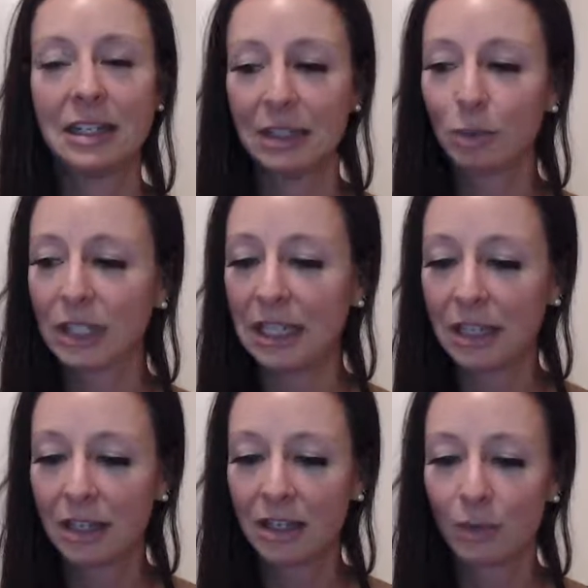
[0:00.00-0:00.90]

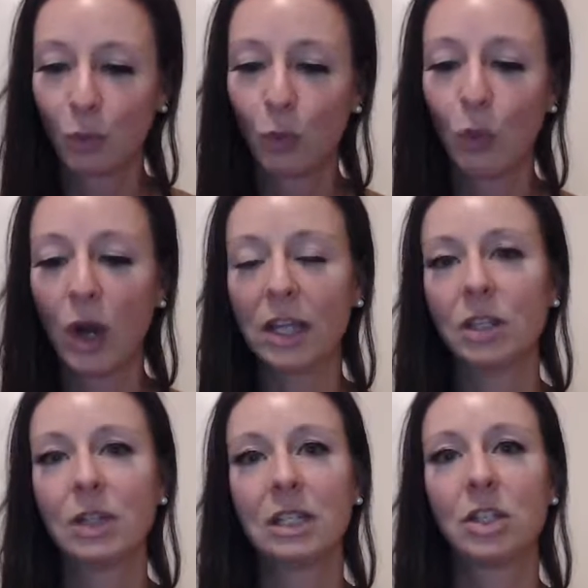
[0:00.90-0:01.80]
really what
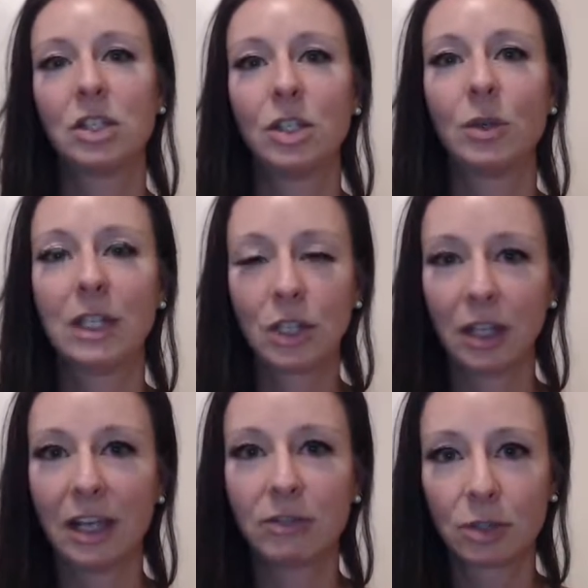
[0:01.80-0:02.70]
you need to do in your
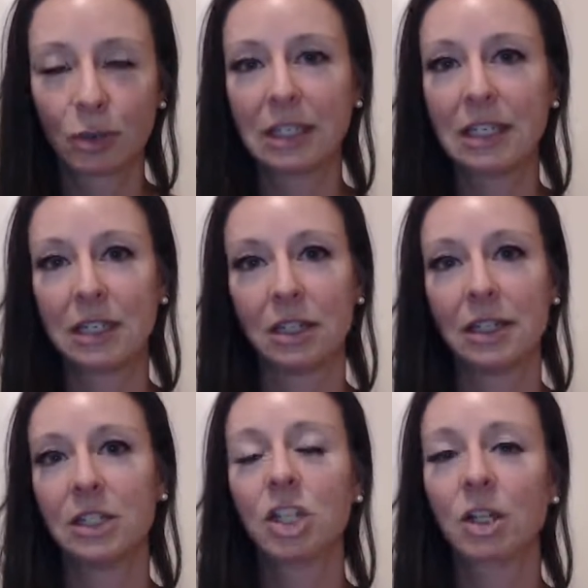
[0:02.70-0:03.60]
life to really
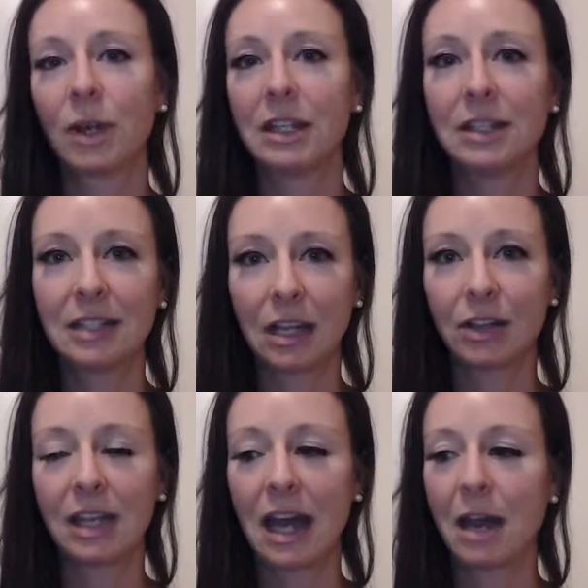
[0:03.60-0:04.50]
integrate these
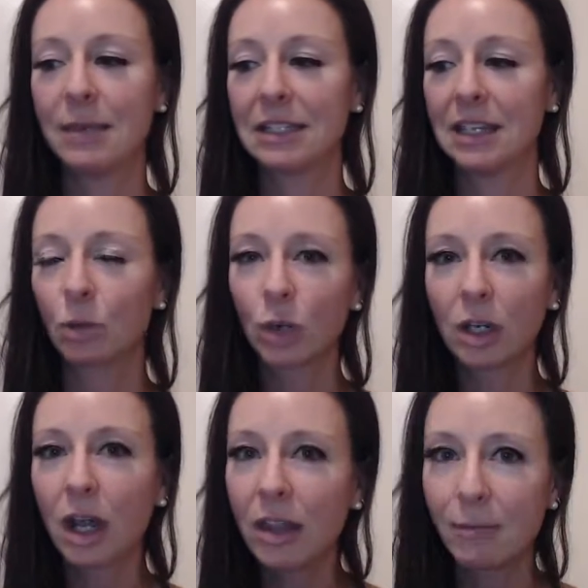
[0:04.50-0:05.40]
healthy habits and
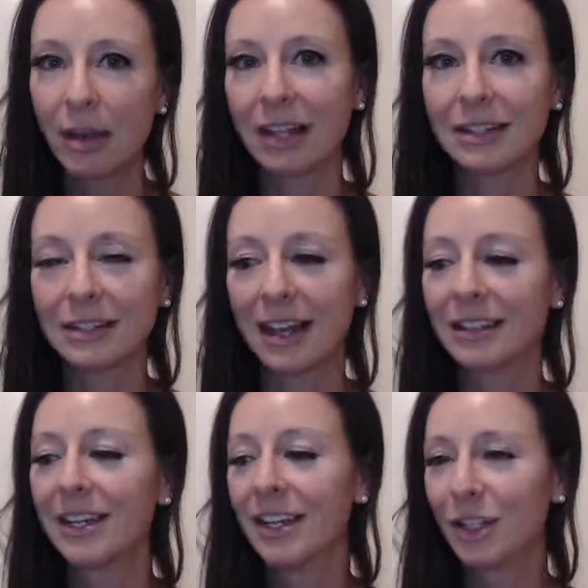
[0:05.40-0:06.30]
work on the
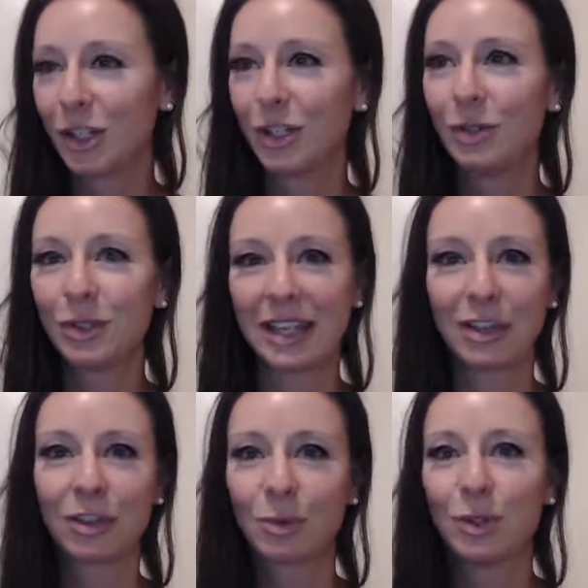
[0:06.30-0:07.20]
mindset to
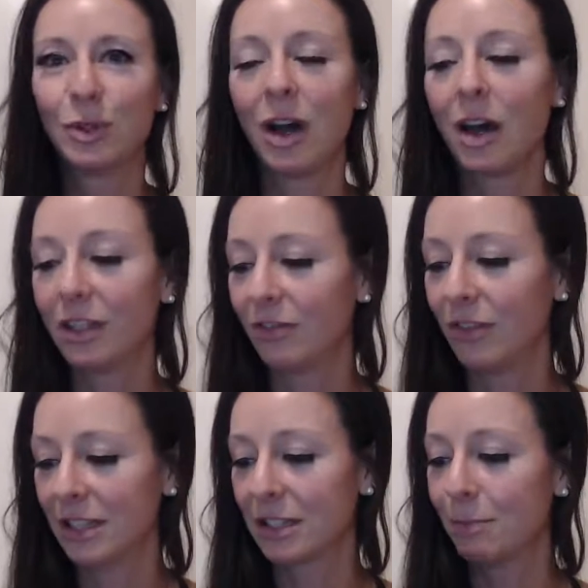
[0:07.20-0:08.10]
get through all
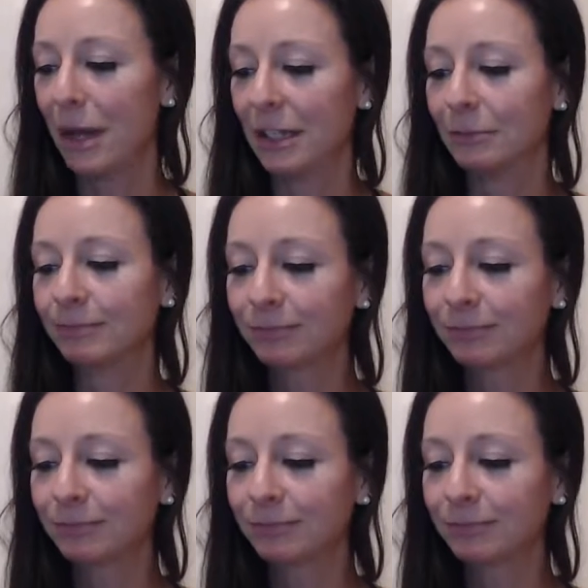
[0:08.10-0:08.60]
of this. But